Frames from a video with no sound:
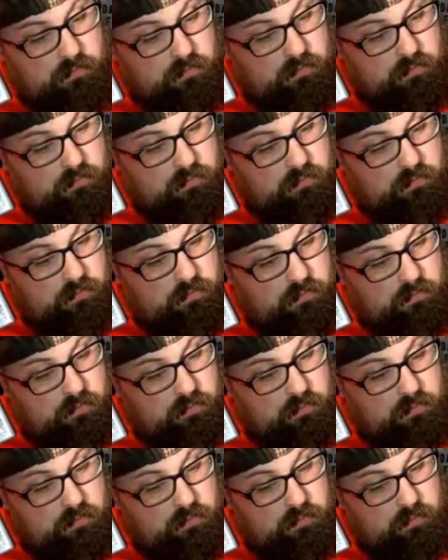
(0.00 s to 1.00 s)

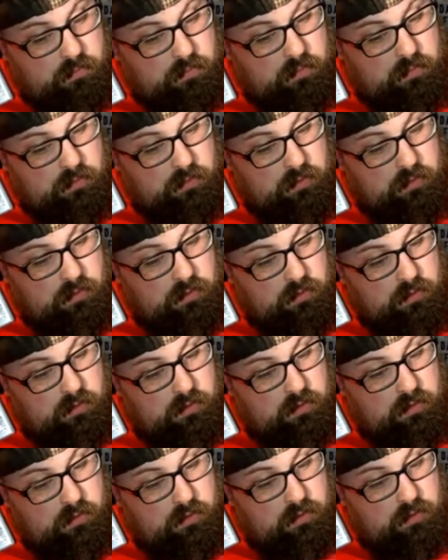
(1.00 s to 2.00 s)

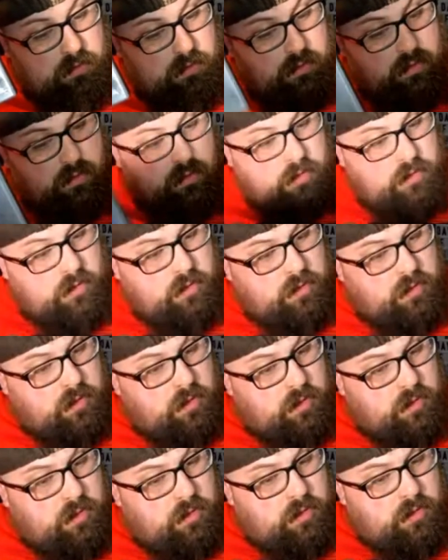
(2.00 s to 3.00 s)

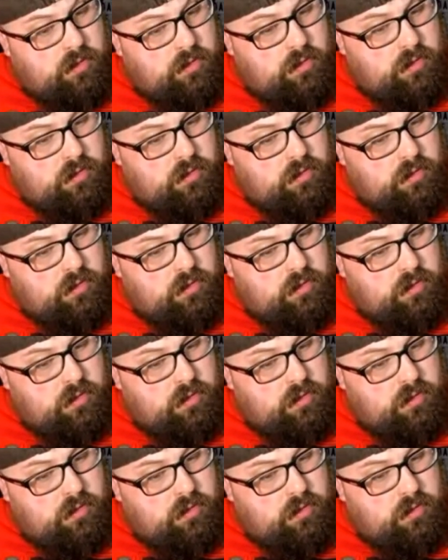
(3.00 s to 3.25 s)
Nobody speaks.